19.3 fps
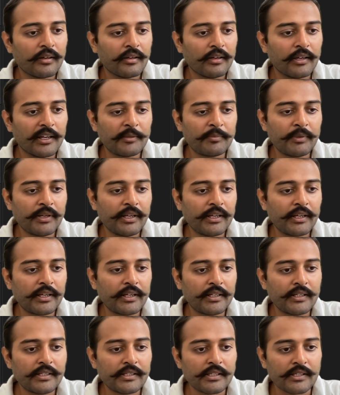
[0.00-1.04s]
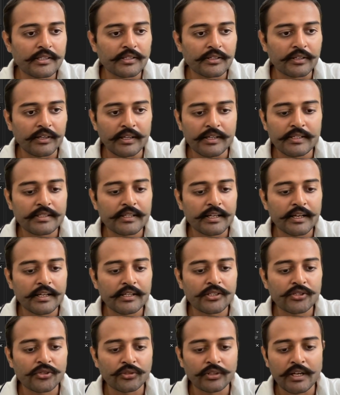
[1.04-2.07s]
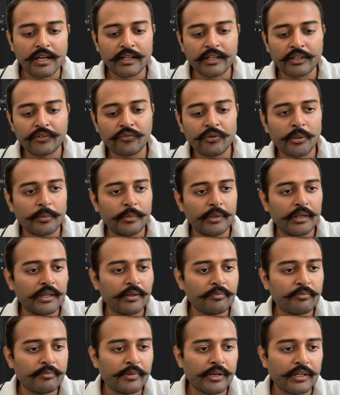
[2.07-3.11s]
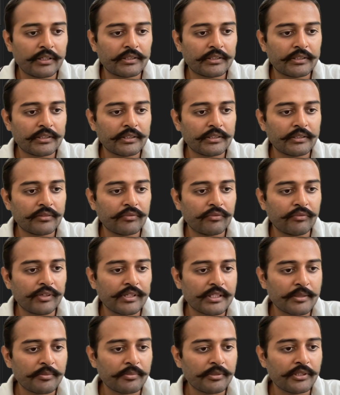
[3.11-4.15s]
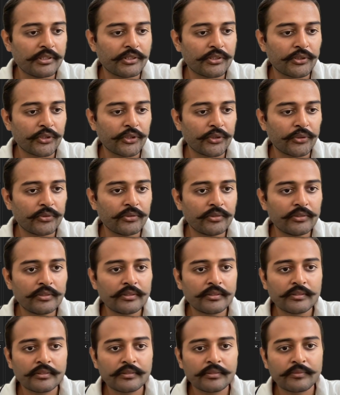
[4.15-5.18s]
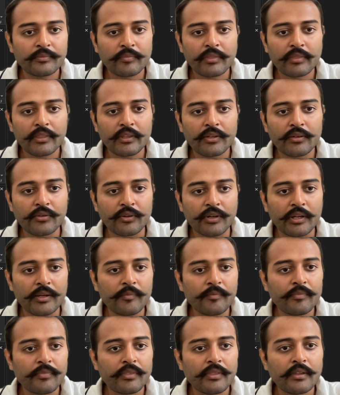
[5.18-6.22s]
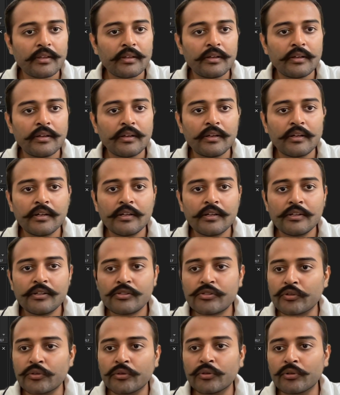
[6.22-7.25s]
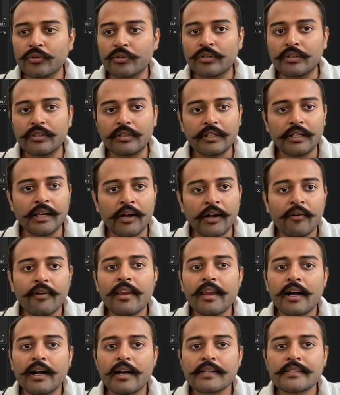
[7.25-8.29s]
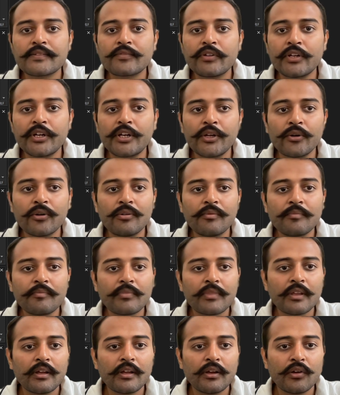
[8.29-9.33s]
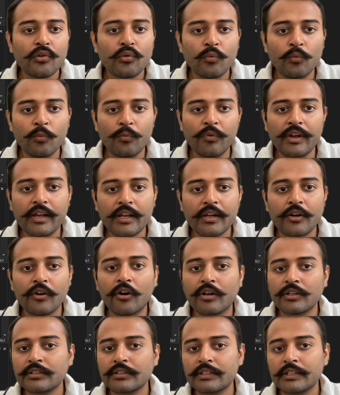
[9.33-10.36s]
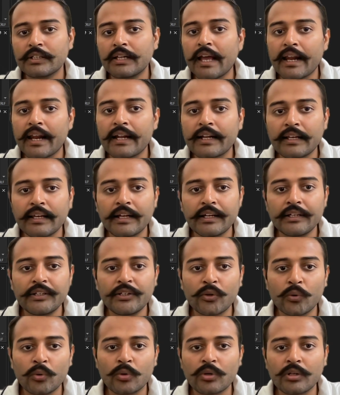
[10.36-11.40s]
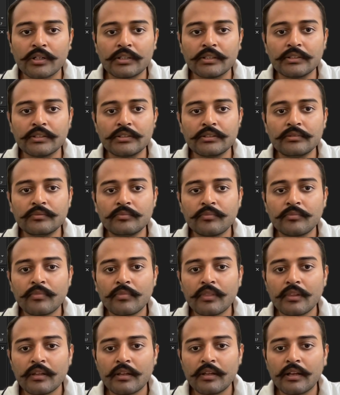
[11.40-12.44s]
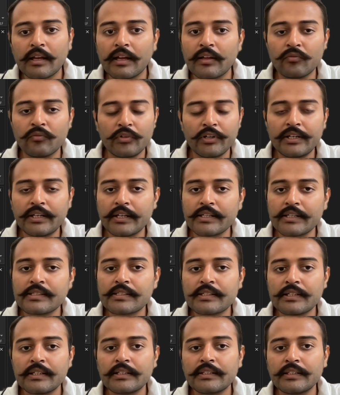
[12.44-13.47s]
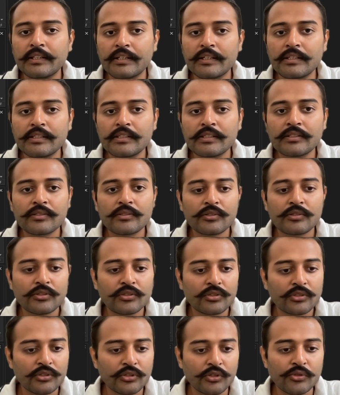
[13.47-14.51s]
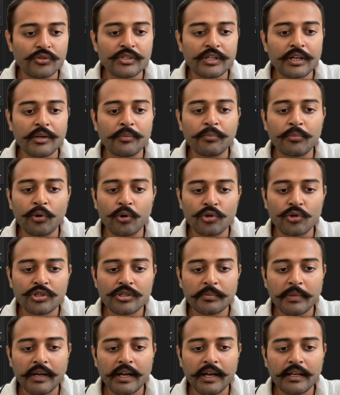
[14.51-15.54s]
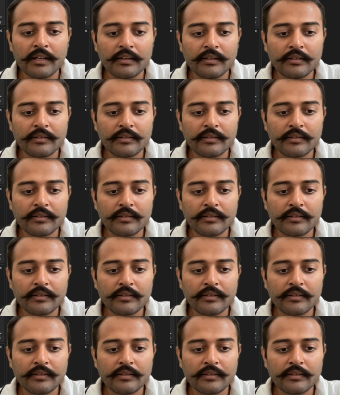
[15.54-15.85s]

Let me increase the screen size so that it will be better visible to you. Okay. So in our last video, we got the direct line token and we tested this using a postman.